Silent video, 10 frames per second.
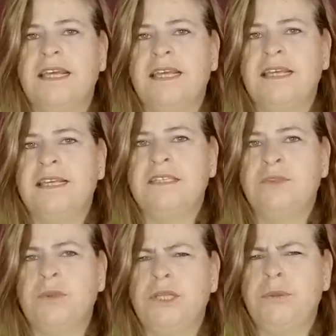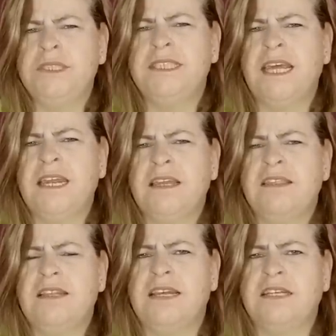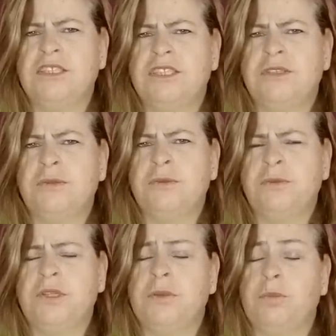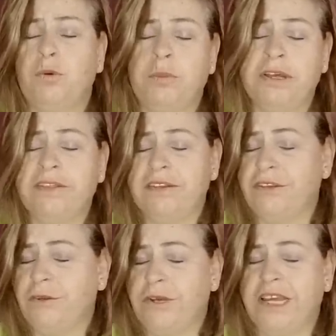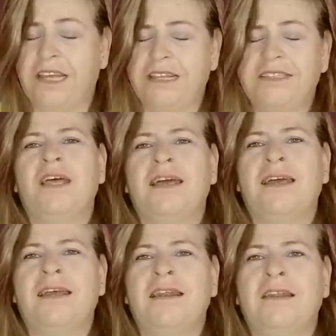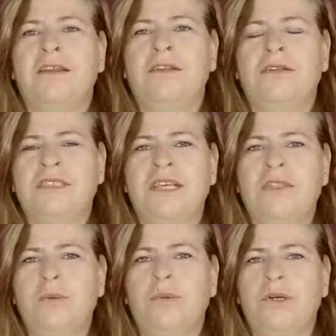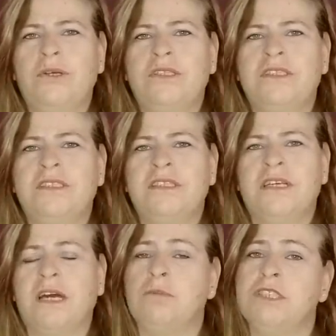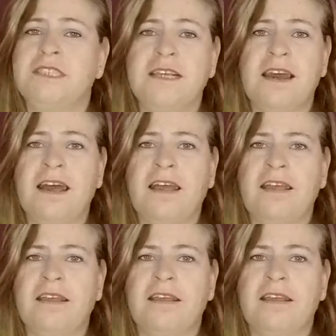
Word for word: is when you were standing in the dungeon with a ball python in your hand and you said the words, I'm just a guy